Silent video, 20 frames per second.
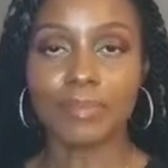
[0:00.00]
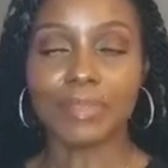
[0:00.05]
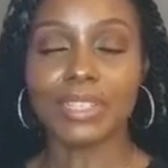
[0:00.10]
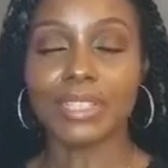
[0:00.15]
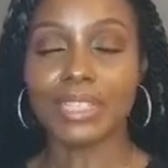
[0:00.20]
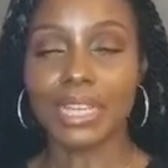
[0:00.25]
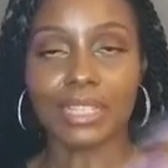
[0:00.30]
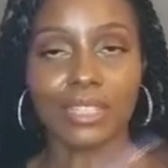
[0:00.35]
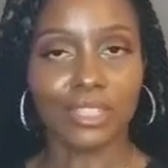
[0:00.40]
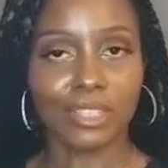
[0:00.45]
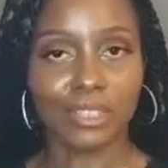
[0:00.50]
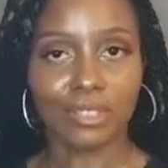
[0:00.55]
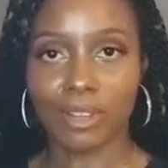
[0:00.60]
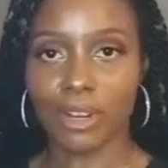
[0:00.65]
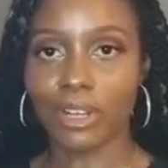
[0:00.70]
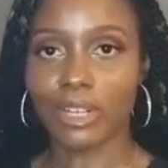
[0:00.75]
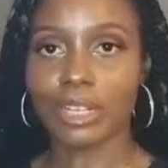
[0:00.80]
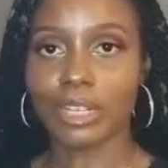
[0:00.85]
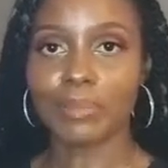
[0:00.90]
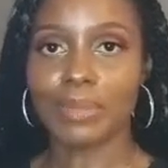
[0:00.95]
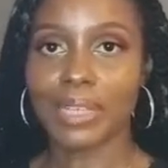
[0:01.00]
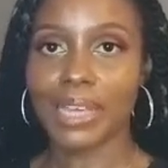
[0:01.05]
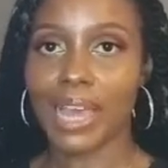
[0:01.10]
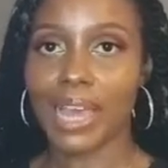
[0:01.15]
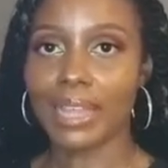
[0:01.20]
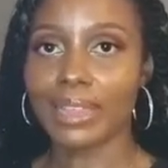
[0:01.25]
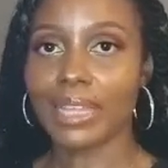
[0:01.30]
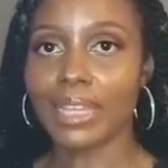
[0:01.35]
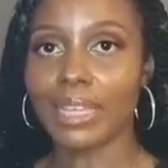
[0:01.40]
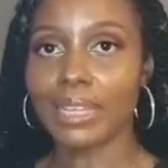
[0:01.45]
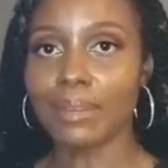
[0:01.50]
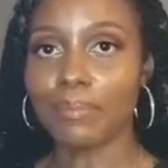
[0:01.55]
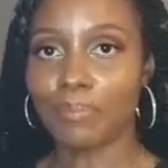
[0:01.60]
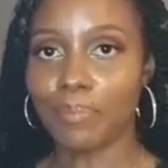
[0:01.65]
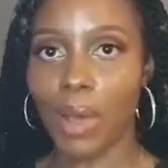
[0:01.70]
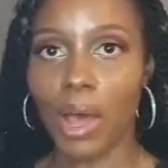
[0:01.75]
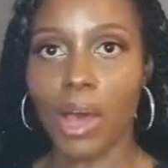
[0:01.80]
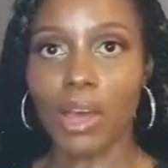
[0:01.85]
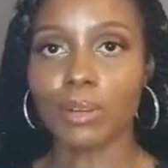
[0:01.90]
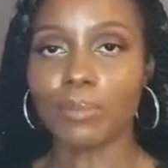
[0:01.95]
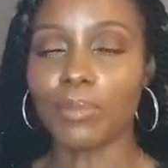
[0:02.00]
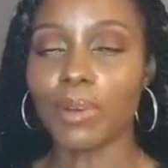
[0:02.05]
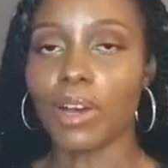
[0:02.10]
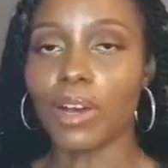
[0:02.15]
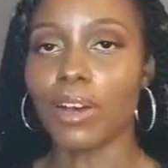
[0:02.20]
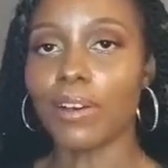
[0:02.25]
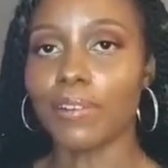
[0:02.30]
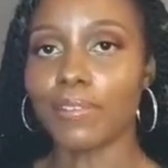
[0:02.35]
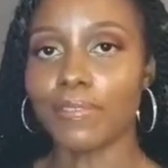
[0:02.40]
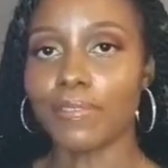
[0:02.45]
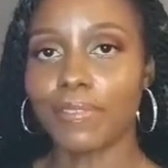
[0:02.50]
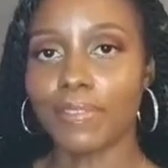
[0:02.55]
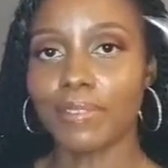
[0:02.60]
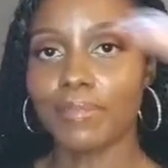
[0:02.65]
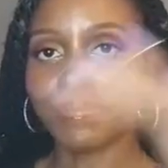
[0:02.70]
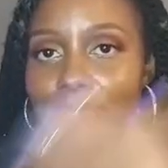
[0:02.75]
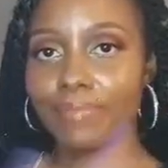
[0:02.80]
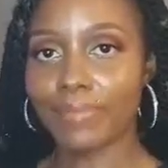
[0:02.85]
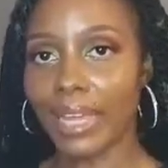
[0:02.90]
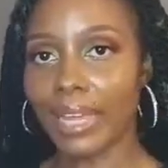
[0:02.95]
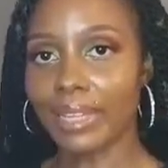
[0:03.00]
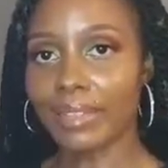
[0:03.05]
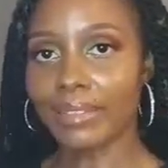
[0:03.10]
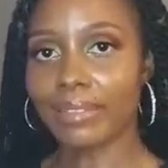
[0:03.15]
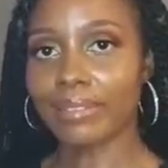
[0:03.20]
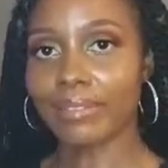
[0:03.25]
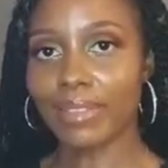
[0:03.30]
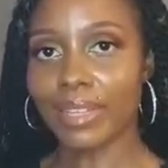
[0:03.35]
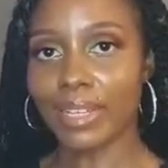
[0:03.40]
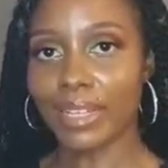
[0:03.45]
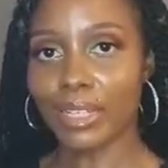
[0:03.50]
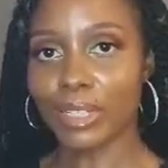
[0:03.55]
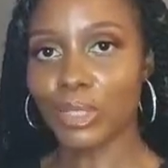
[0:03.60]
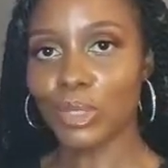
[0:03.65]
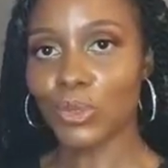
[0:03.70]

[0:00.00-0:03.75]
The dates are going to be at the bottom of like the